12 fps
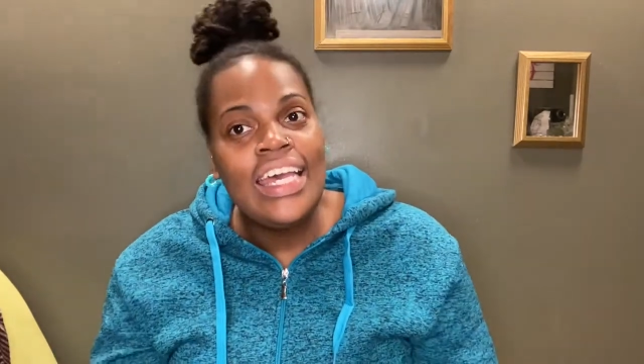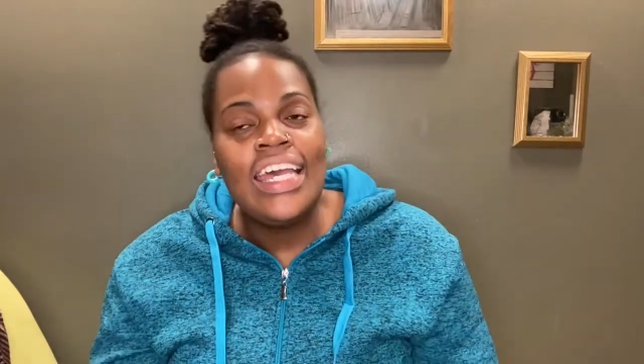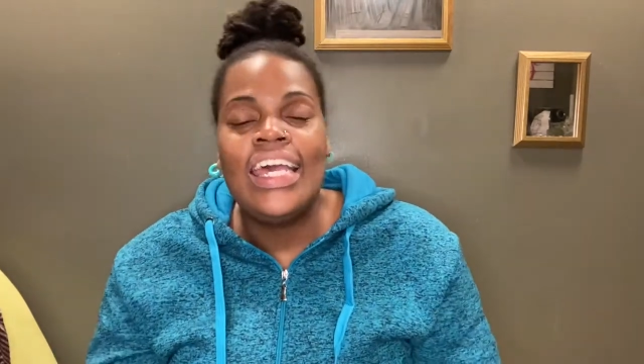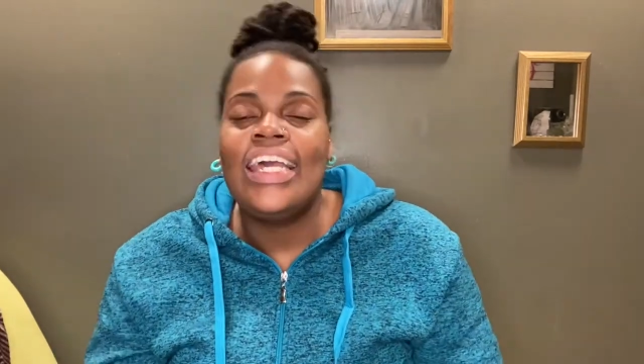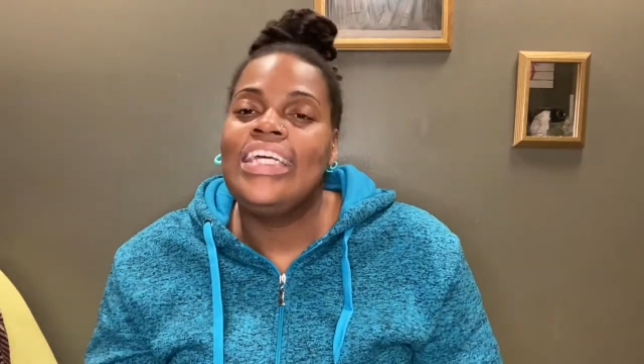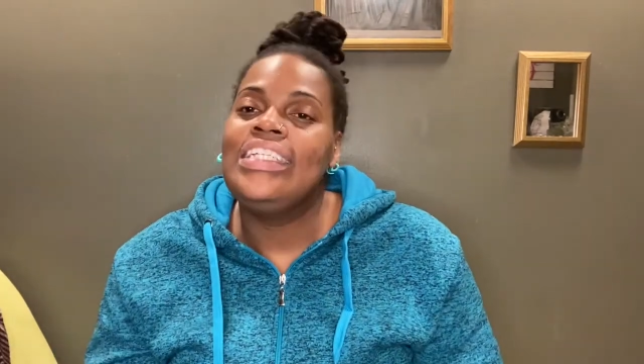
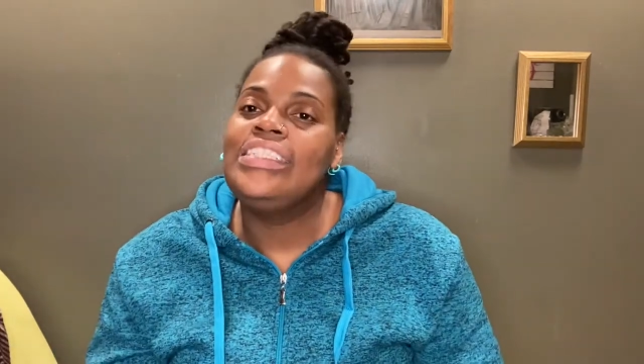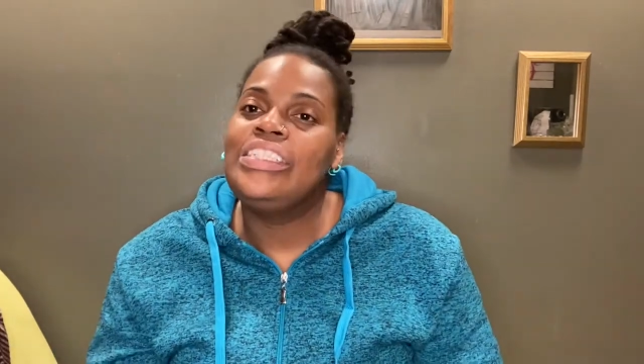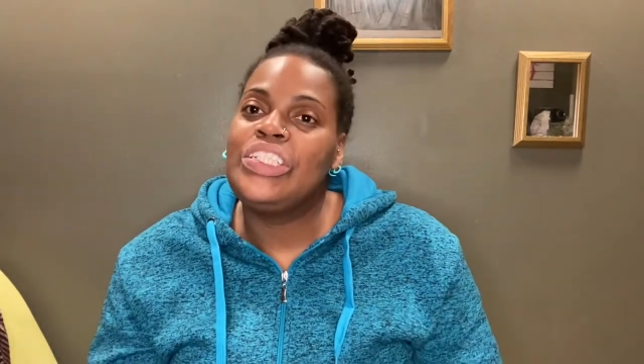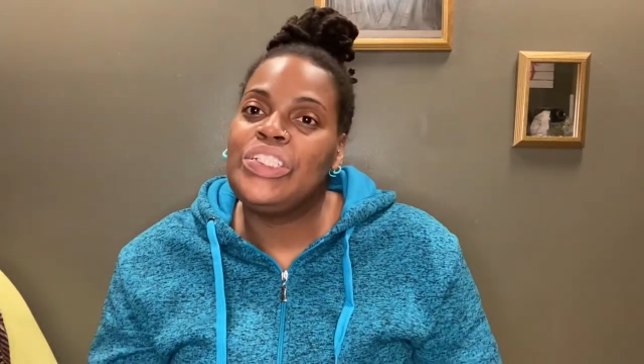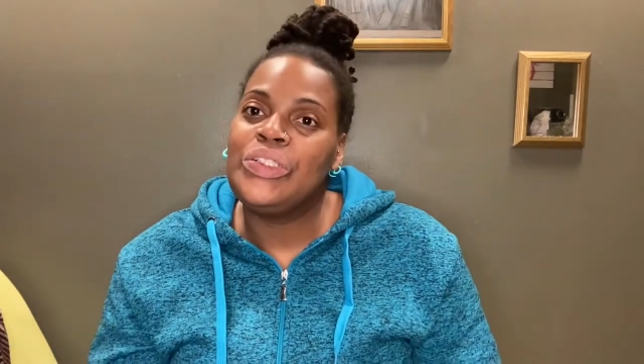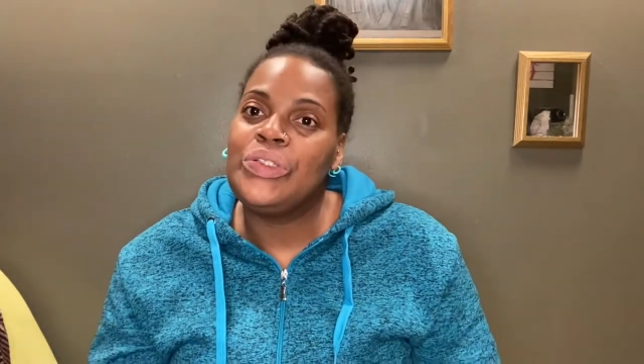
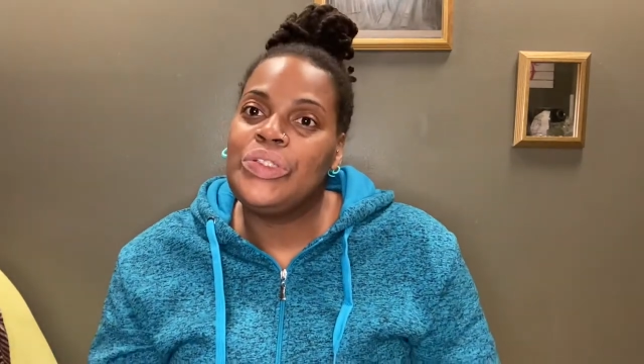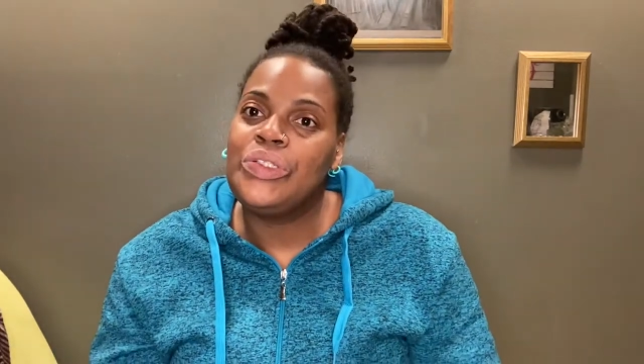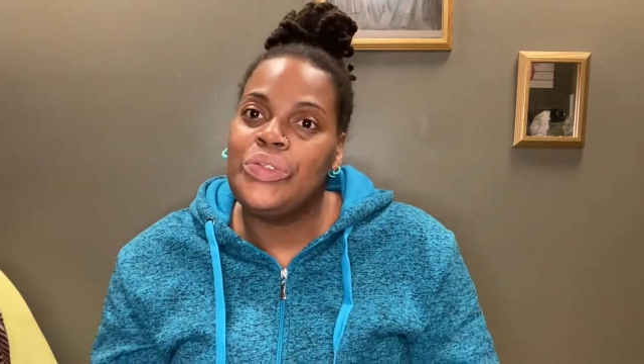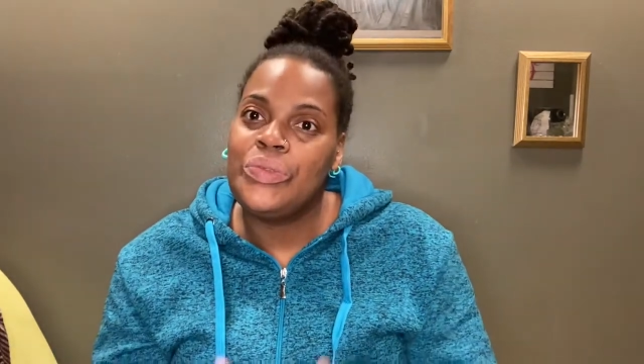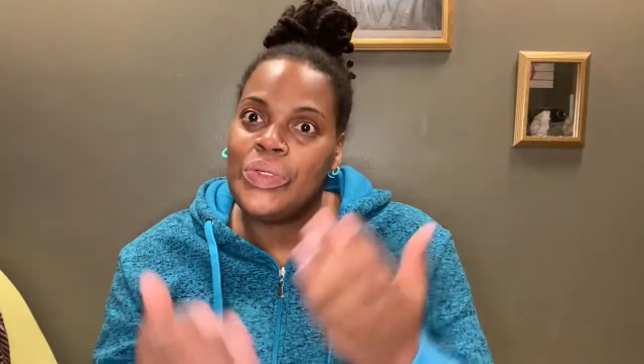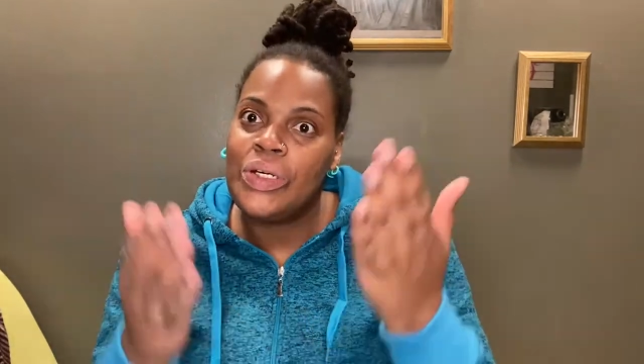until
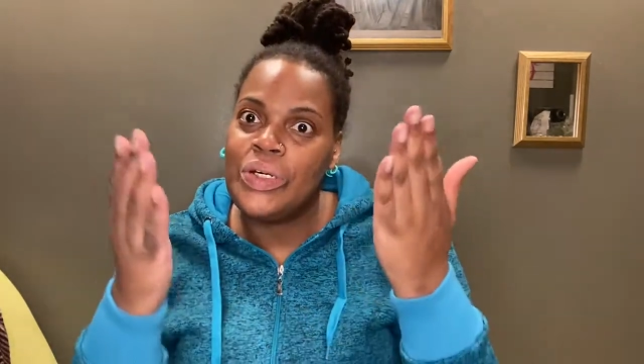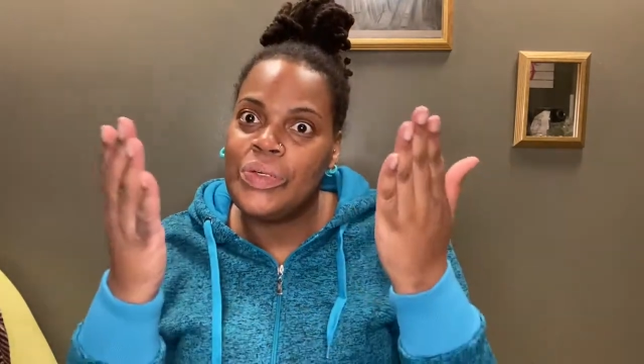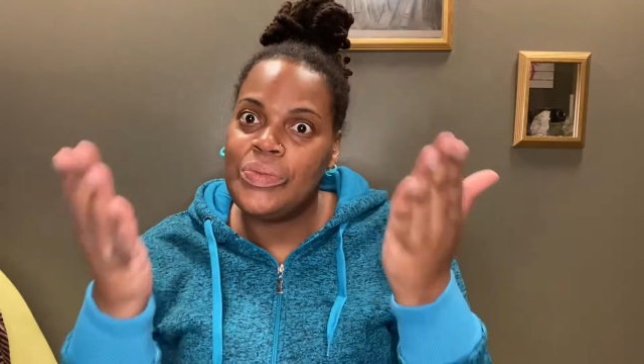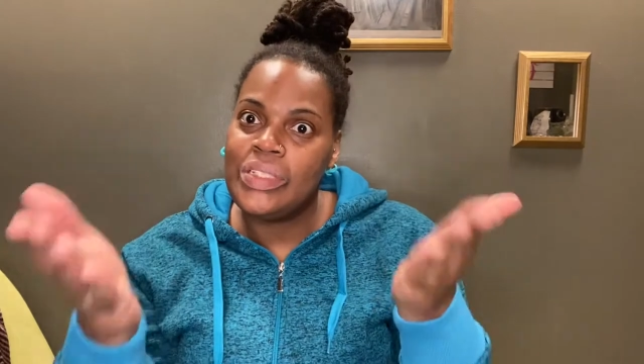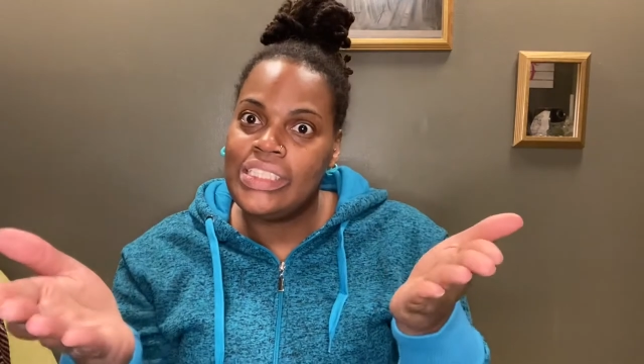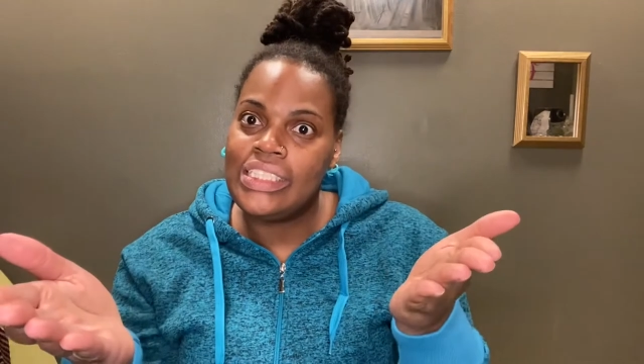
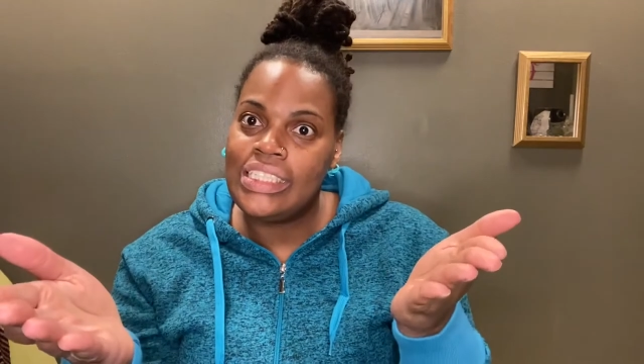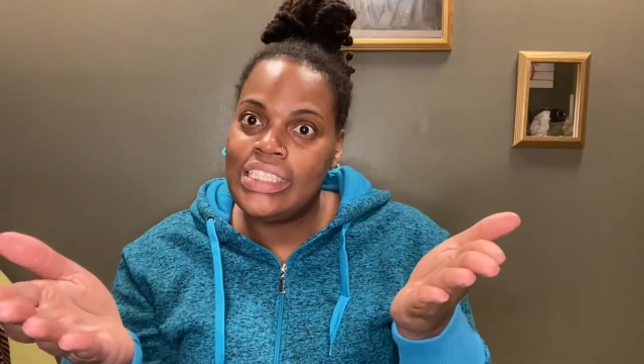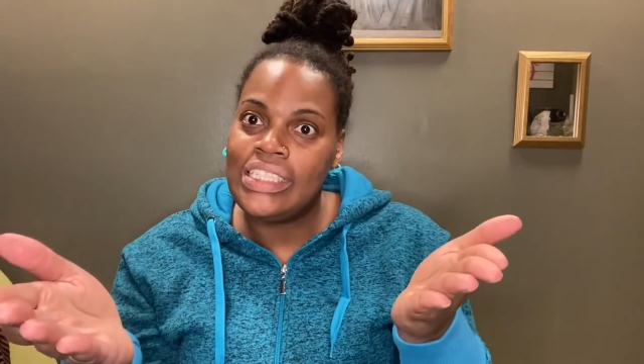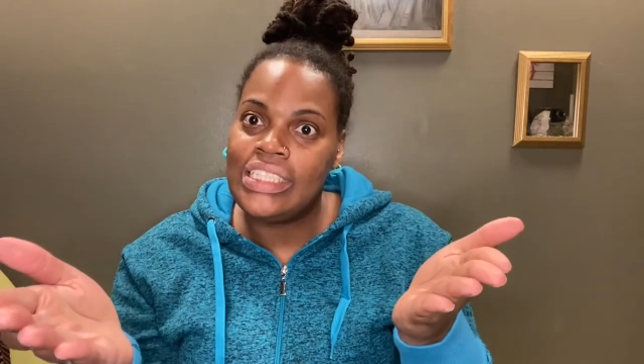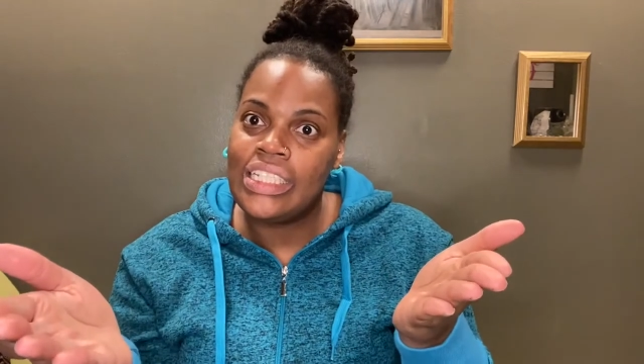we see each